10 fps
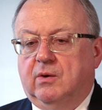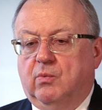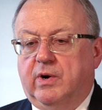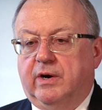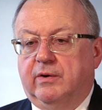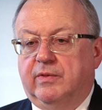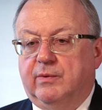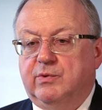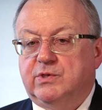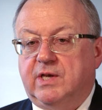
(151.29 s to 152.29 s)
where they
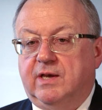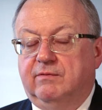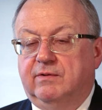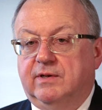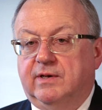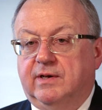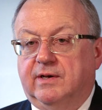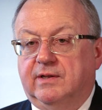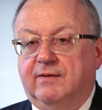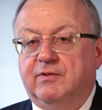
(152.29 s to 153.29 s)
received
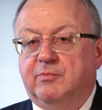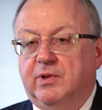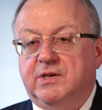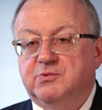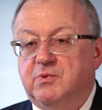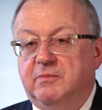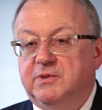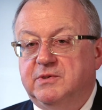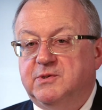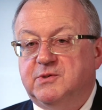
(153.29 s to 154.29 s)
11th place
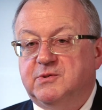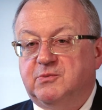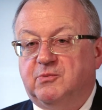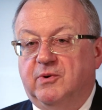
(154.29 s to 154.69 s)
ribbons,